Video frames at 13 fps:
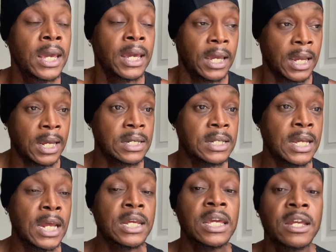and
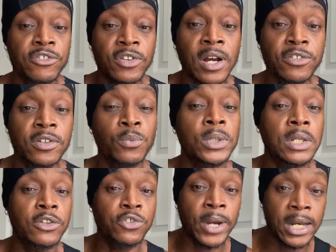then in conjunction with the
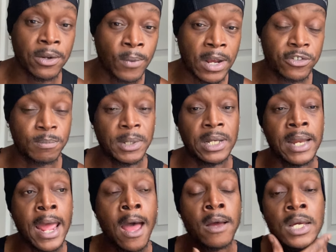training regimen.
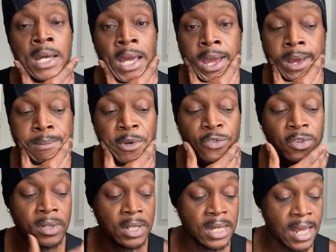Now,
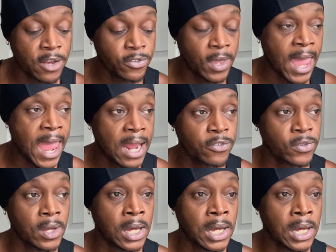Mr. Diaz asks,